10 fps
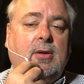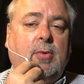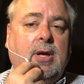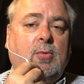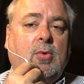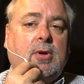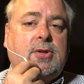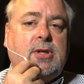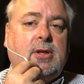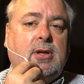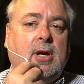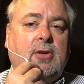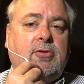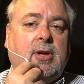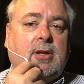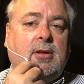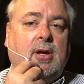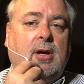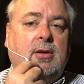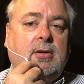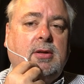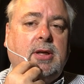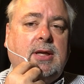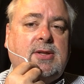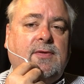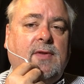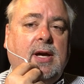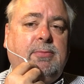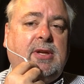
the way it works in contract law is if I'm